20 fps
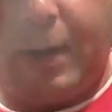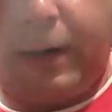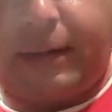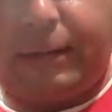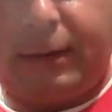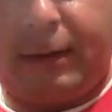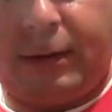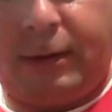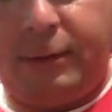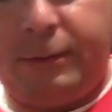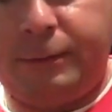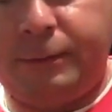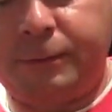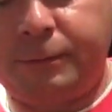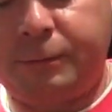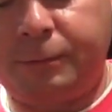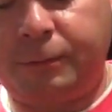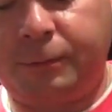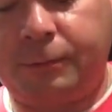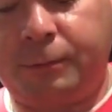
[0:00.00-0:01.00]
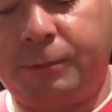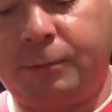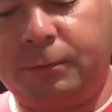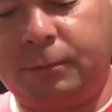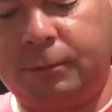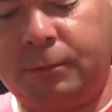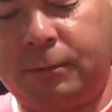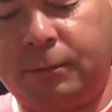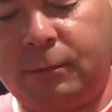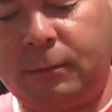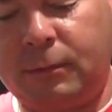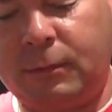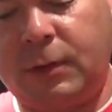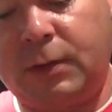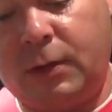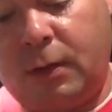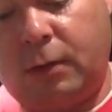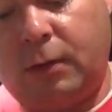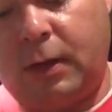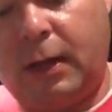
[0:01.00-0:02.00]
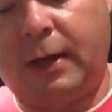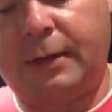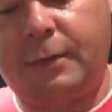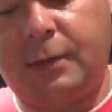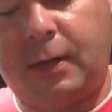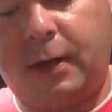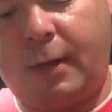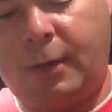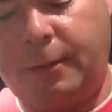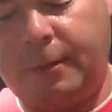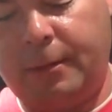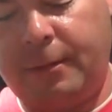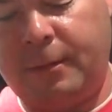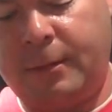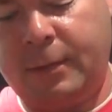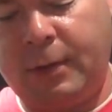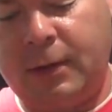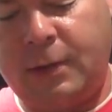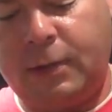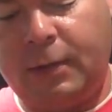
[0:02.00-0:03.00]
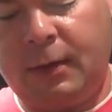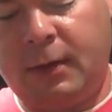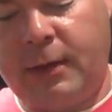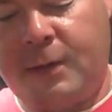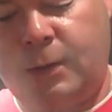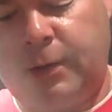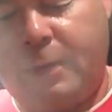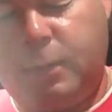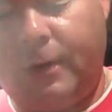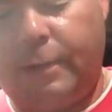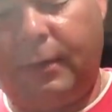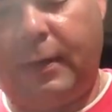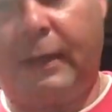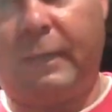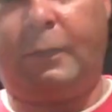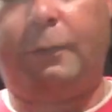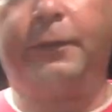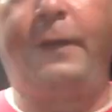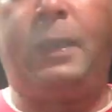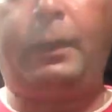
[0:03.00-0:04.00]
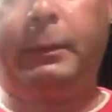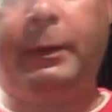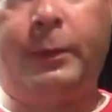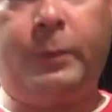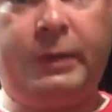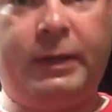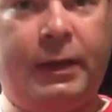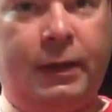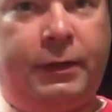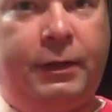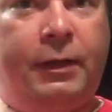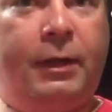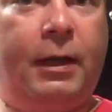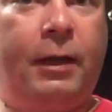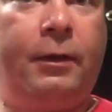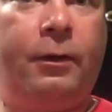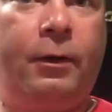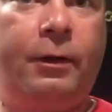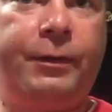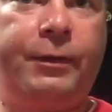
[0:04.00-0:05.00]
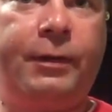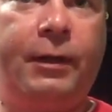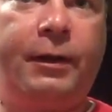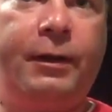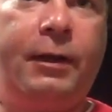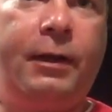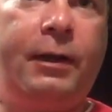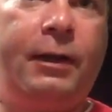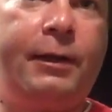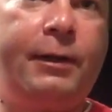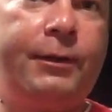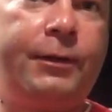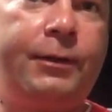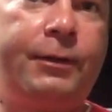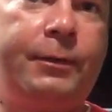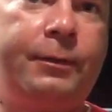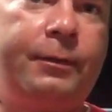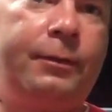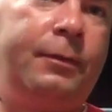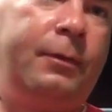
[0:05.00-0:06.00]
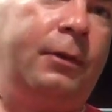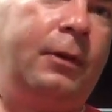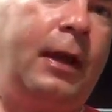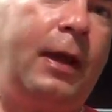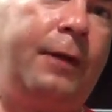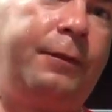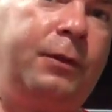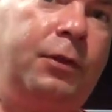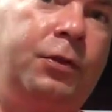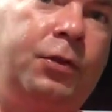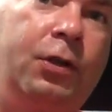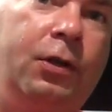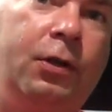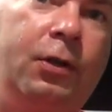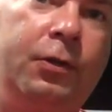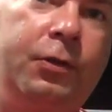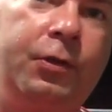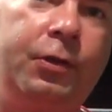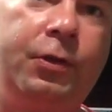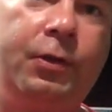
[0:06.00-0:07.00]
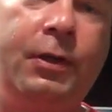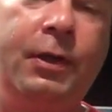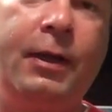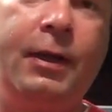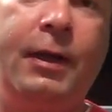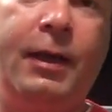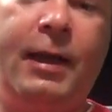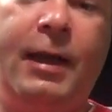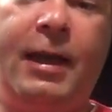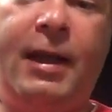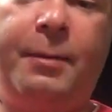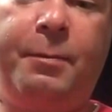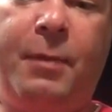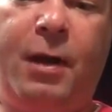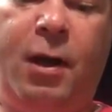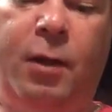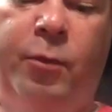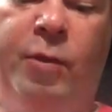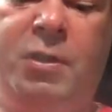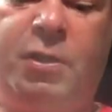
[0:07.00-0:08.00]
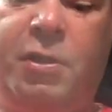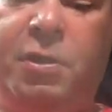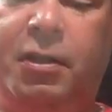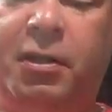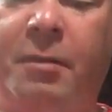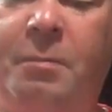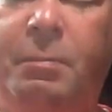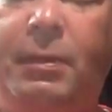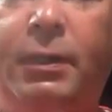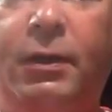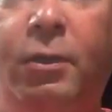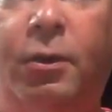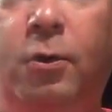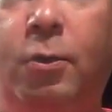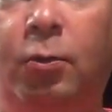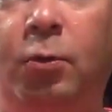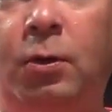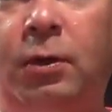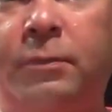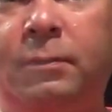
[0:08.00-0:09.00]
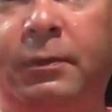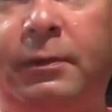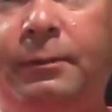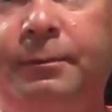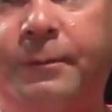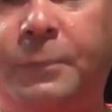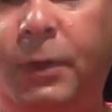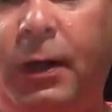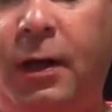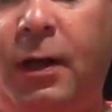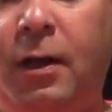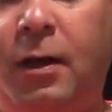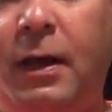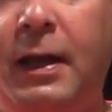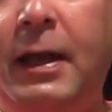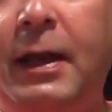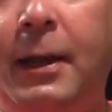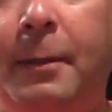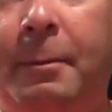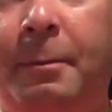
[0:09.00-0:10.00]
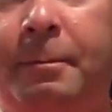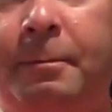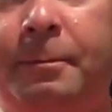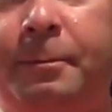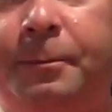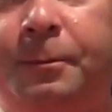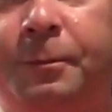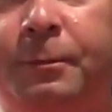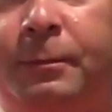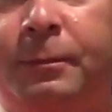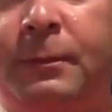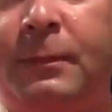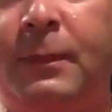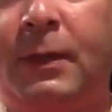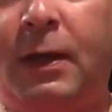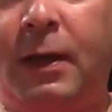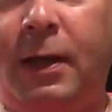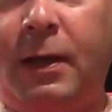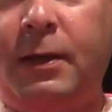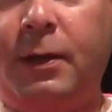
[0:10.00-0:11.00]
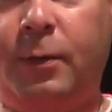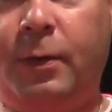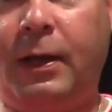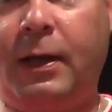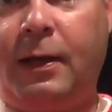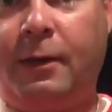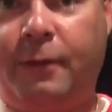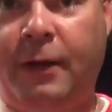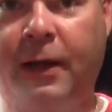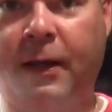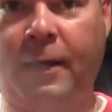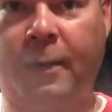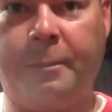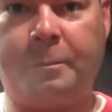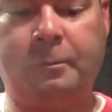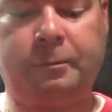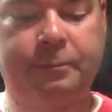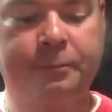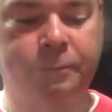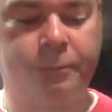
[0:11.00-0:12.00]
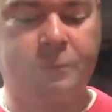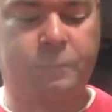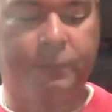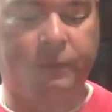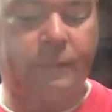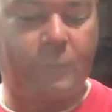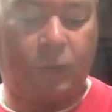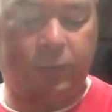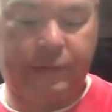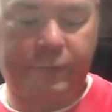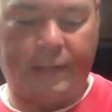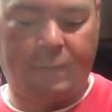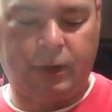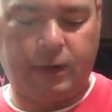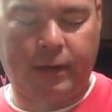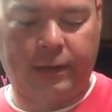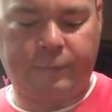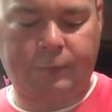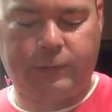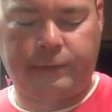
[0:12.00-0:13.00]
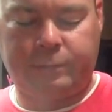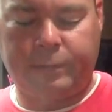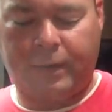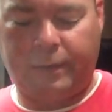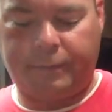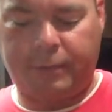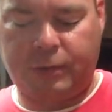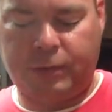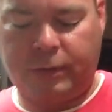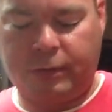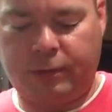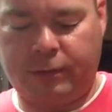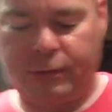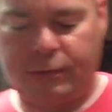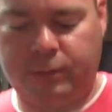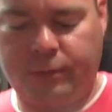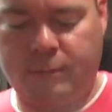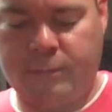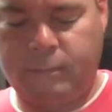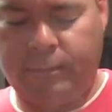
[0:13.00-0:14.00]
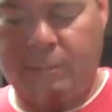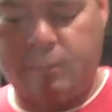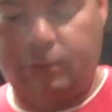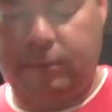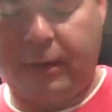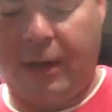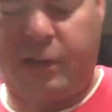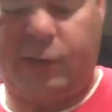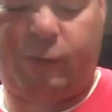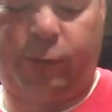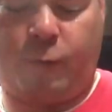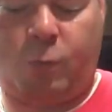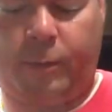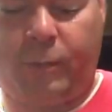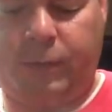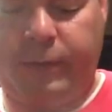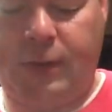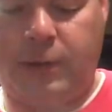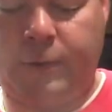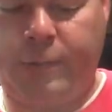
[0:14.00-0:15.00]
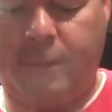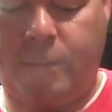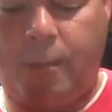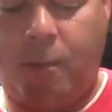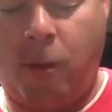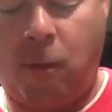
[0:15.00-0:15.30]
back then, still a lot today, that the family would get together on Sundays after church and Mom would cook a big old ham. And you would have ham on Sundays after church. Nice formal dinner.